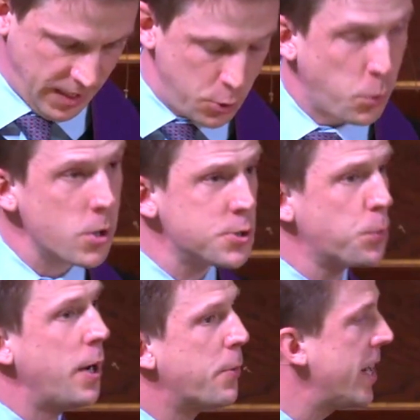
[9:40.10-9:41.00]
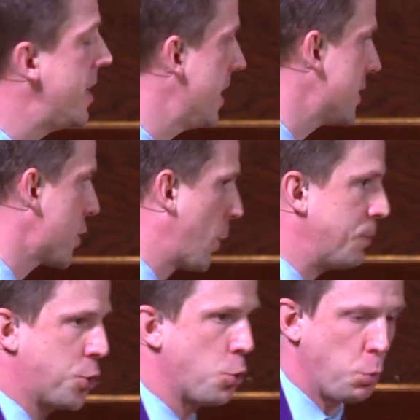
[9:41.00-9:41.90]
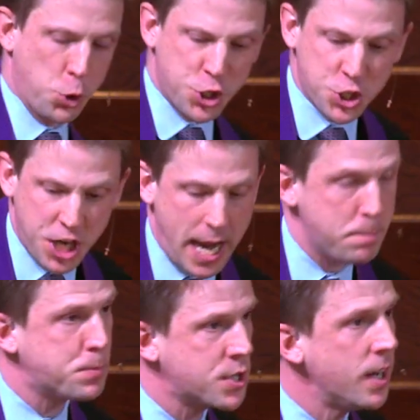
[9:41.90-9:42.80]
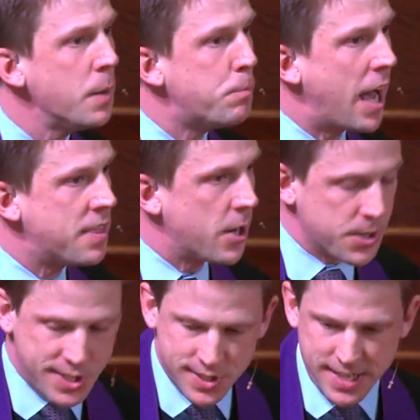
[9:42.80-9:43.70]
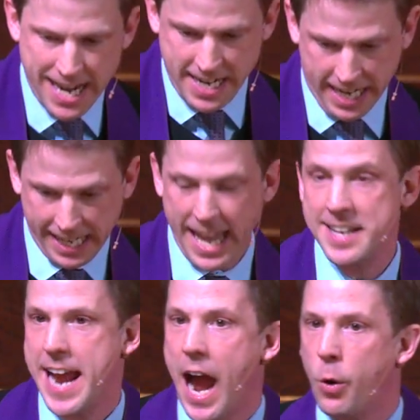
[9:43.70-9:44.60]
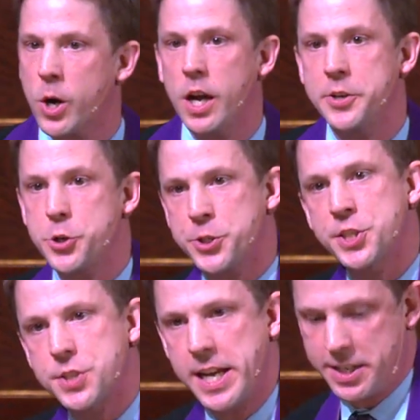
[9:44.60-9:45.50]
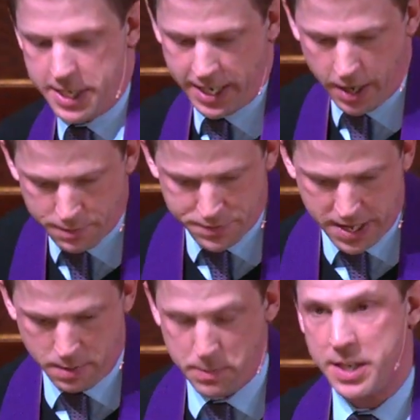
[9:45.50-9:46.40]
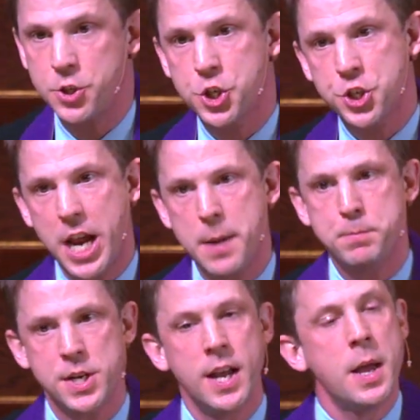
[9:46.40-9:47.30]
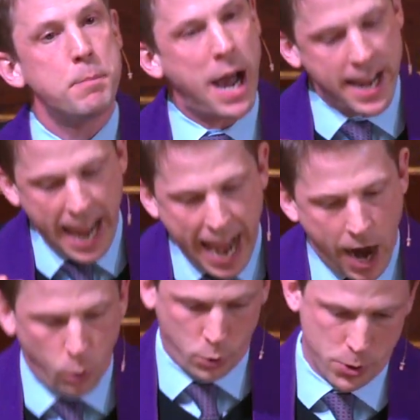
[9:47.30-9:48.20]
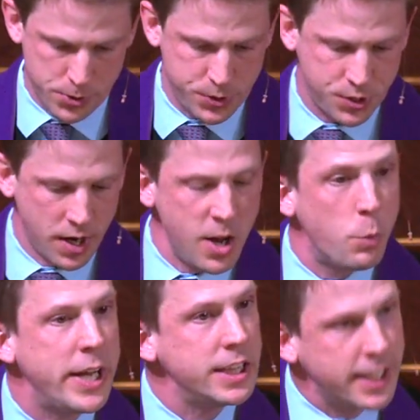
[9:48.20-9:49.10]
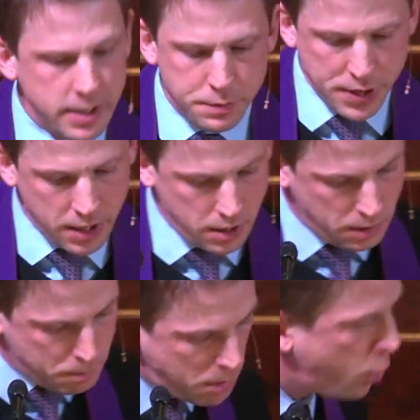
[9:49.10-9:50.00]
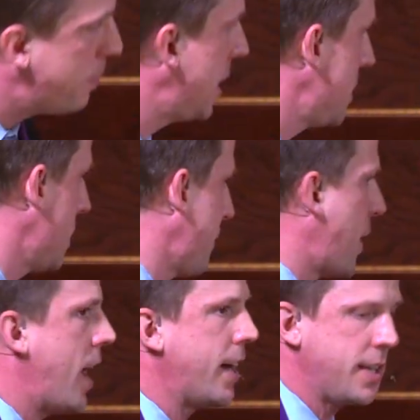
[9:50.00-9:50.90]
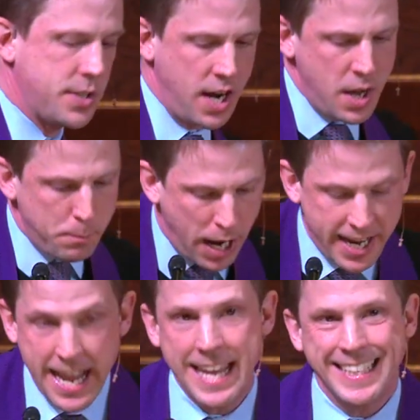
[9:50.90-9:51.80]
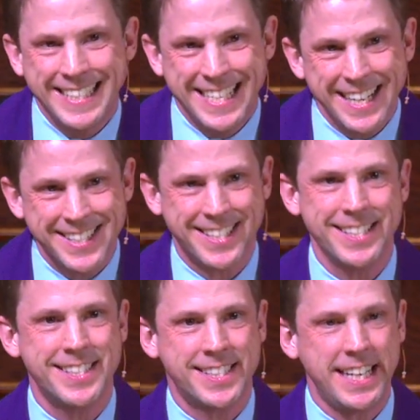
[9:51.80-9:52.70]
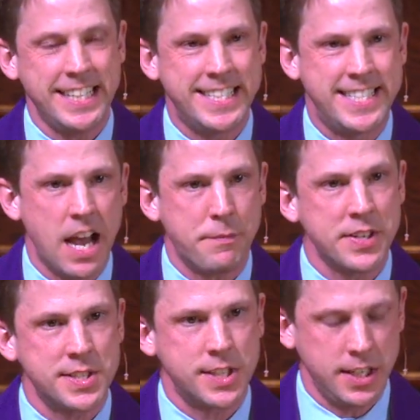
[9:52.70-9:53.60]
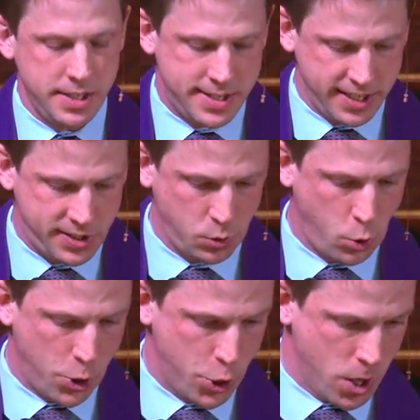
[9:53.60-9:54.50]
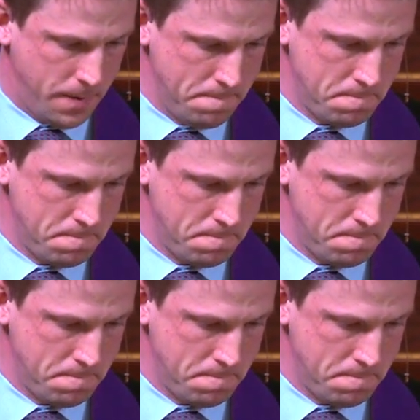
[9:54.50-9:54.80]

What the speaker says: The words we read in Scripture were shaped by their setting, and our understanding of them is shaped by ours. We live in a moment defined by a decency deficit disorder.